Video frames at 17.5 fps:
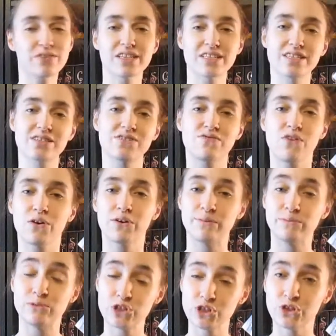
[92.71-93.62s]
This is
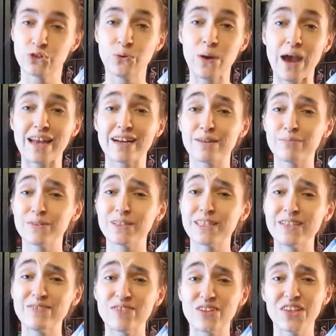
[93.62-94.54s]
volume two, and I
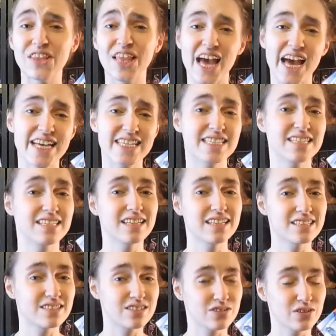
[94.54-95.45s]
believe the last
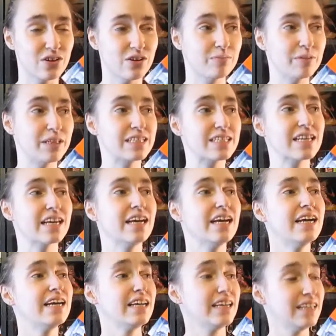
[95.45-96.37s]
installment
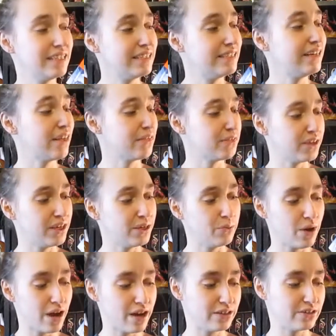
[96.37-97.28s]
in the
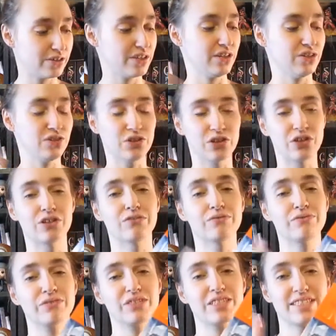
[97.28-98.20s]
Wires and
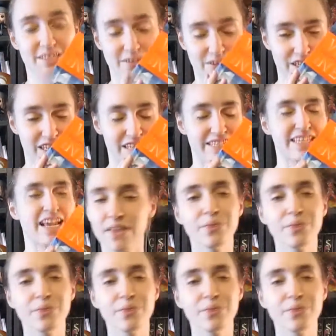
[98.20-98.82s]
Nerve series.